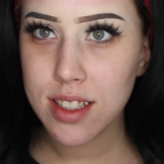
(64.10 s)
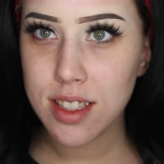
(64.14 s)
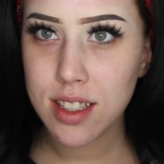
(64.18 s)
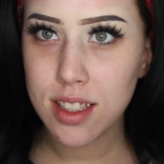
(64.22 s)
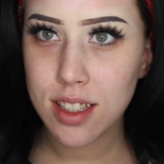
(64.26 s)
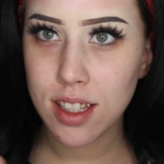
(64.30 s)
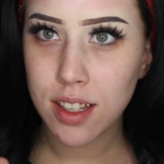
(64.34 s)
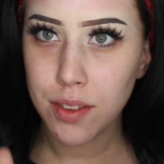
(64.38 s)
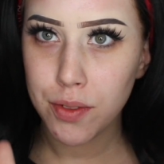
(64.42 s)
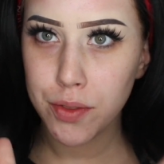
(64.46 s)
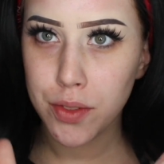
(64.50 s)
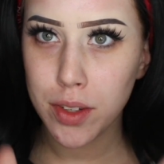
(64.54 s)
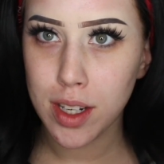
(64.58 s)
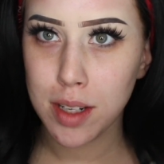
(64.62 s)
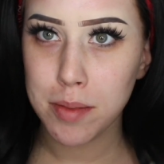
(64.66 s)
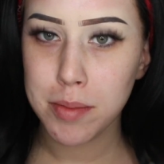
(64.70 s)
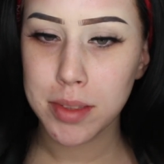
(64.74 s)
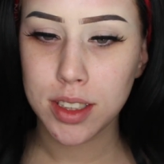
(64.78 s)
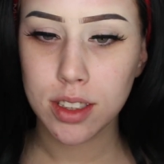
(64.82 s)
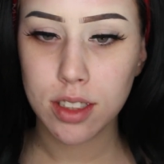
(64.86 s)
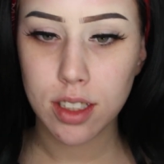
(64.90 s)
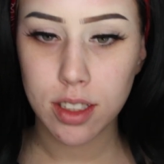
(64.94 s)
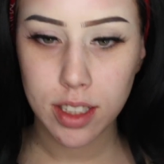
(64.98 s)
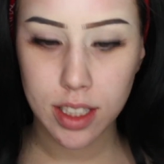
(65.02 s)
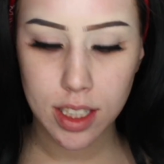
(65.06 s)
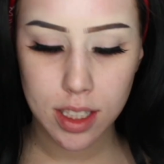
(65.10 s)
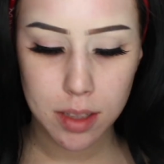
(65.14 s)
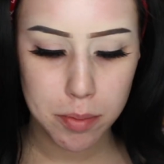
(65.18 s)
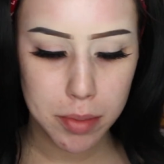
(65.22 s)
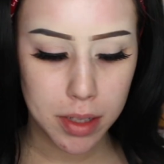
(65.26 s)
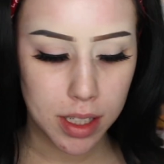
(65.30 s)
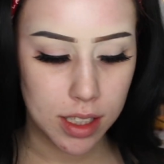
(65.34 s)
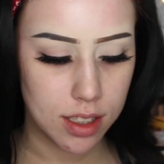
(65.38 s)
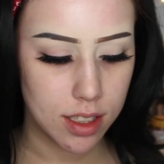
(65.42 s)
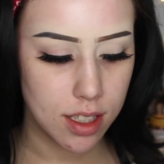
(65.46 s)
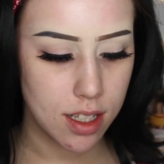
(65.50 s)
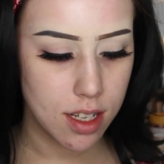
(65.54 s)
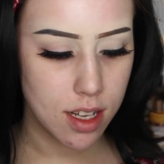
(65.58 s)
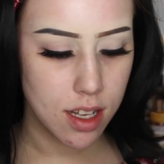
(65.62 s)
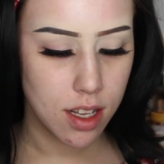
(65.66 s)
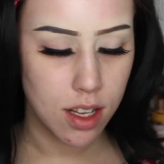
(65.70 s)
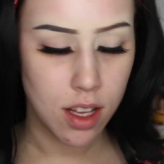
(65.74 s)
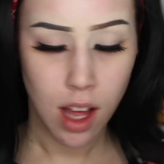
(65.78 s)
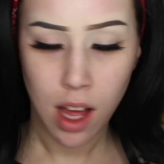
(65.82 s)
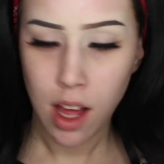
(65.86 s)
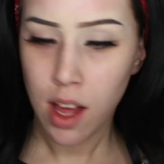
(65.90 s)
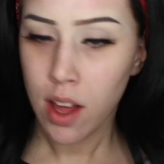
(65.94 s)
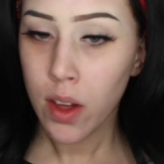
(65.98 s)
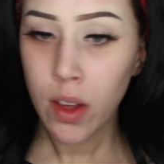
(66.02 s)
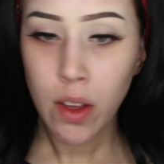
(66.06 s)
this frame is crooked, but
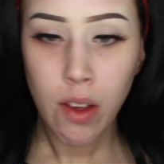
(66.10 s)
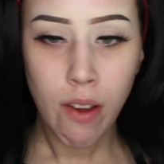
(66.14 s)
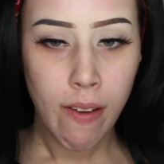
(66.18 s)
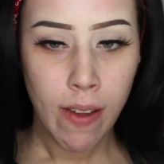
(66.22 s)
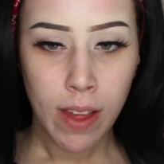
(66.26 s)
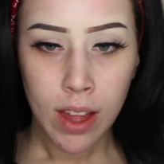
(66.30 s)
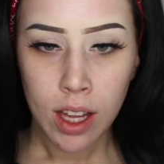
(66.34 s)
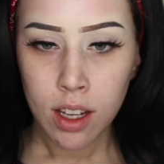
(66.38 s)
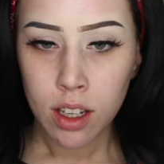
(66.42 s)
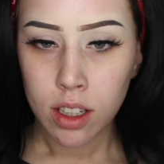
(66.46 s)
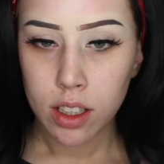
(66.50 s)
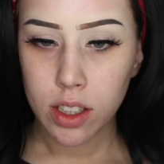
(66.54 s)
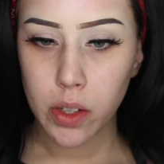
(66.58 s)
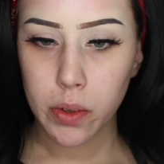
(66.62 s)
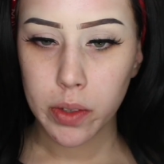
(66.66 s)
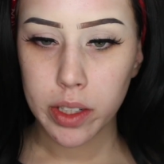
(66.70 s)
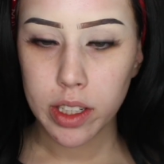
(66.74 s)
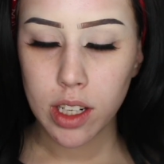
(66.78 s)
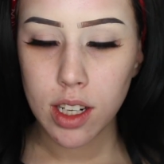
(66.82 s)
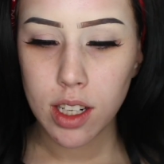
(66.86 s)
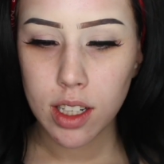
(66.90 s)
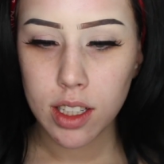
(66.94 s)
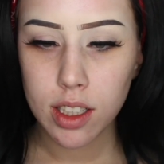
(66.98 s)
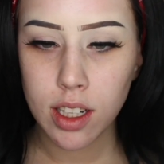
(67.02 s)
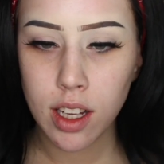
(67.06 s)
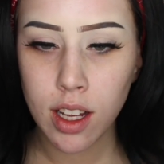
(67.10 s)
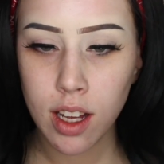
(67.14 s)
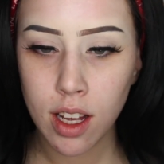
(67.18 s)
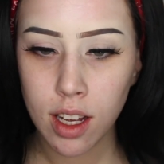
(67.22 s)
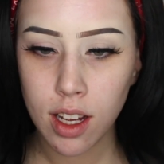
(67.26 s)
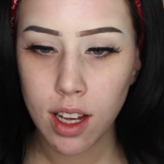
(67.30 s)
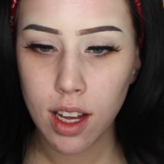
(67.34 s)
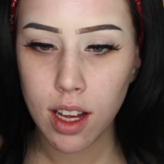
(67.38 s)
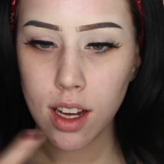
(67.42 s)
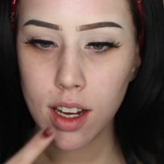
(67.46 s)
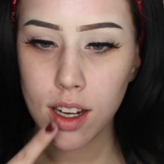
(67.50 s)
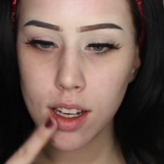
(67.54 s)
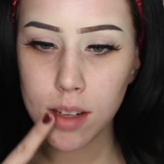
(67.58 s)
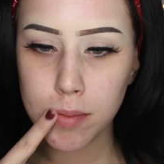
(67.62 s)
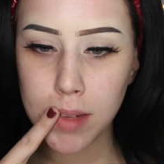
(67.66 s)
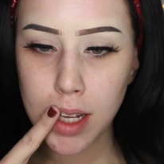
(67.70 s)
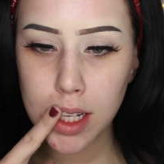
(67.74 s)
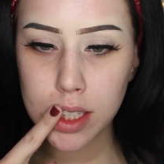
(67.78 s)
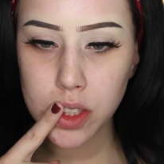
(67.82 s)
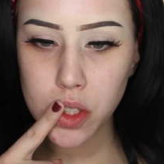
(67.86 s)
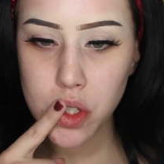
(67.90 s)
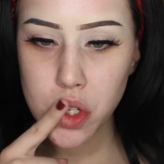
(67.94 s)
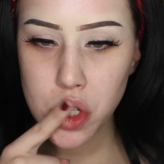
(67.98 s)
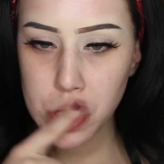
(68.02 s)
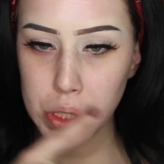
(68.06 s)
going on.
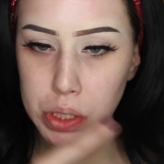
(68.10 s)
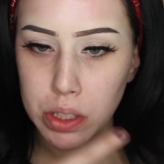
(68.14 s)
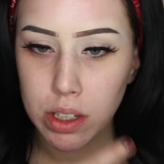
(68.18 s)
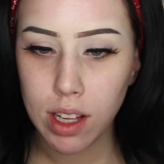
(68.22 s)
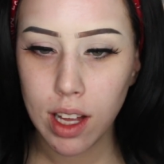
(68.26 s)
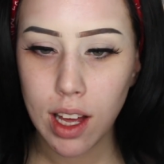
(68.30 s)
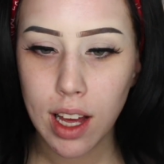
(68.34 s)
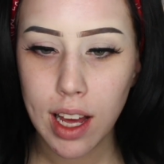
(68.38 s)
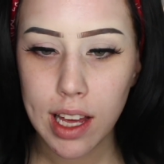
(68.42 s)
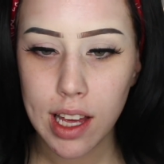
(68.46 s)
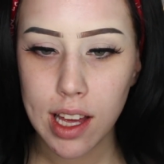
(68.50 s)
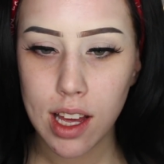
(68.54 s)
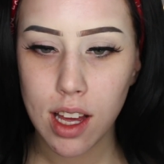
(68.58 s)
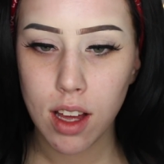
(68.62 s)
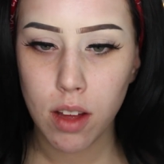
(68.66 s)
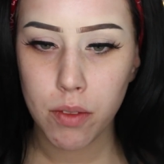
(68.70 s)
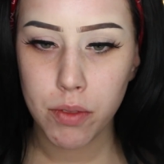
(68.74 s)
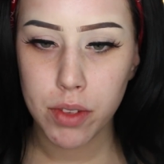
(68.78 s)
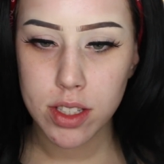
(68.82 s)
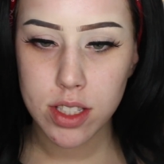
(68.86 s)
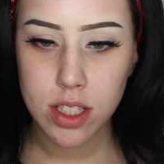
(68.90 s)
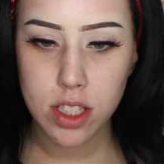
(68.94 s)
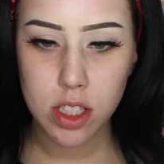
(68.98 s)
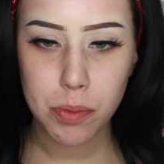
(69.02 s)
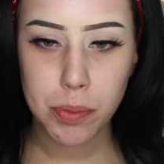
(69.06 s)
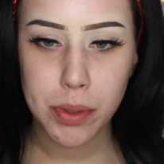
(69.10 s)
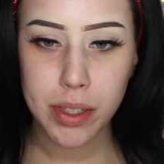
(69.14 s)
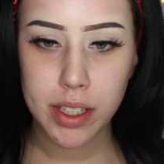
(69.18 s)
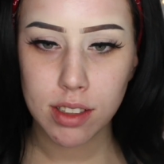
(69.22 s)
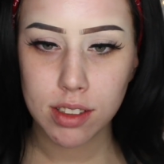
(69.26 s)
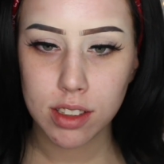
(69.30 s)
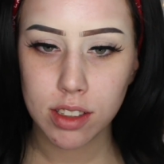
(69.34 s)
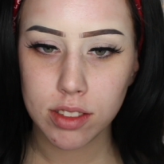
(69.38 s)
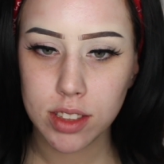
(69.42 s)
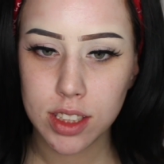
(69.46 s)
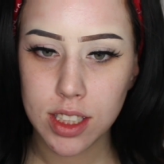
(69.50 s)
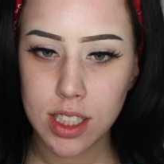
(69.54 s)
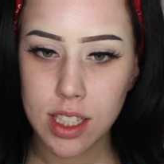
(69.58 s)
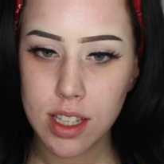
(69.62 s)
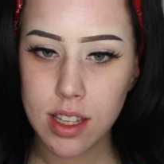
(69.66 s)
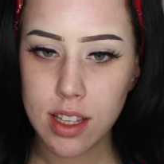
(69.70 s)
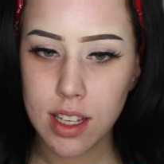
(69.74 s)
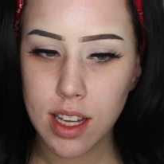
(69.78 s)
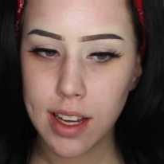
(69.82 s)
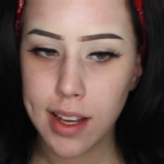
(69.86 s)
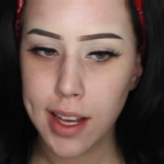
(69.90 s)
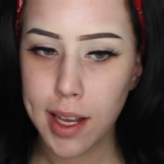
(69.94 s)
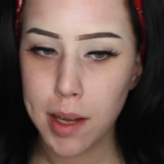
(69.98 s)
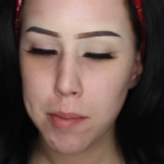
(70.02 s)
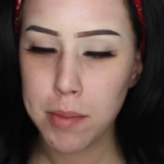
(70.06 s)
As usual, I have super yellow teeth.
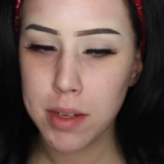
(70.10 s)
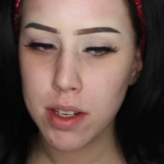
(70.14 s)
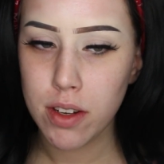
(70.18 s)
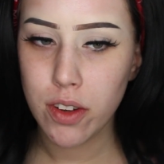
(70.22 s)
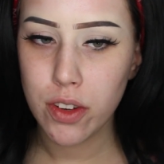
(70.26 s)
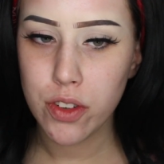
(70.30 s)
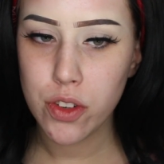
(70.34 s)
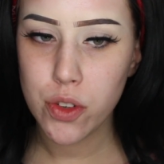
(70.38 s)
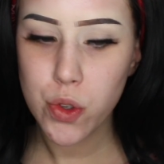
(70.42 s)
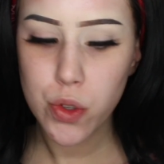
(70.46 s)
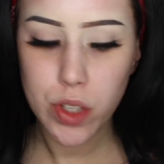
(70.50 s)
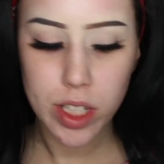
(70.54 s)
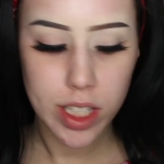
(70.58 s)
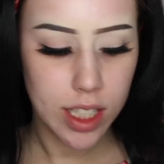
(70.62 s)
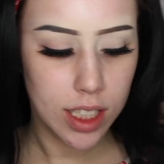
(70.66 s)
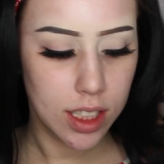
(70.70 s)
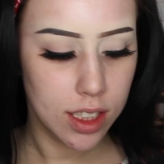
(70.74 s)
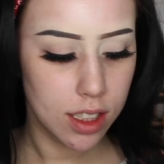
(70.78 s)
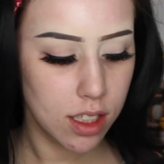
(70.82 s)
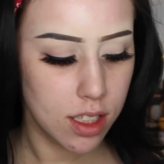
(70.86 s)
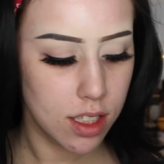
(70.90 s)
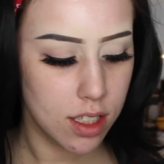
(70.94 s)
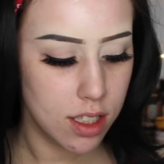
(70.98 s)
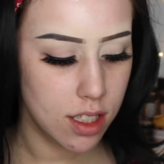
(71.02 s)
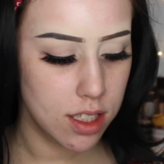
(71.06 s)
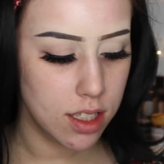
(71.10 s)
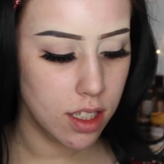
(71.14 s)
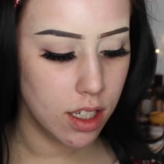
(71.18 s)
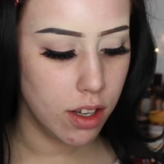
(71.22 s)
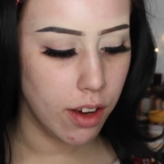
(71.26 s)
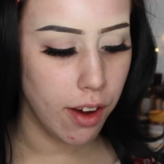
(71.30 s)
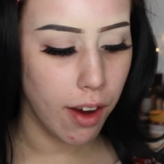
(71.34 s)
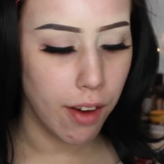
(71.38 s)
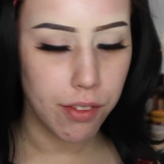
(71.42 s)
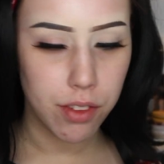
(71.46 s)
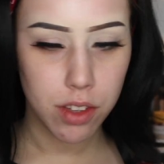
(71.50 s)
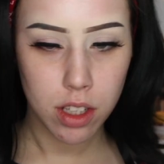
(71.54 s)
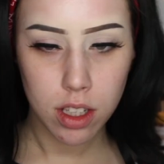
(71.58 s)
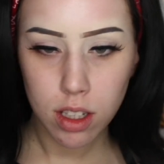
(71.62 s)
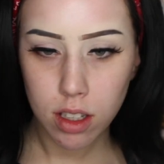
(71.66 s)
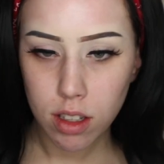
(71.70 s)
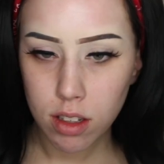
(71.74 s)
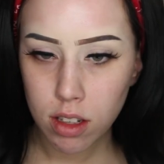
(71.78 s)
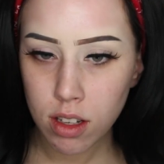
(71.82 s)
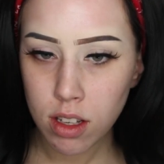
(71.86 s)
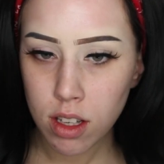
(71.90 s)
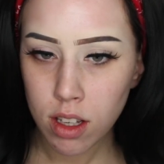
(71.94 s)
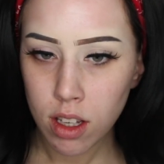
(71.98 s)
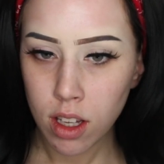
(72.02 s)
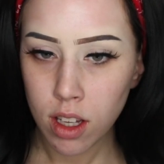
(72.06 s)
I am drinking the
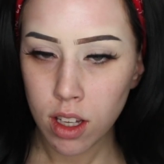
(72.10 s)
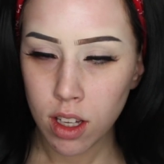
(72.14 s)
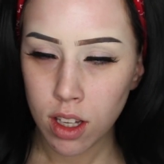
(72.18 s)
coffee.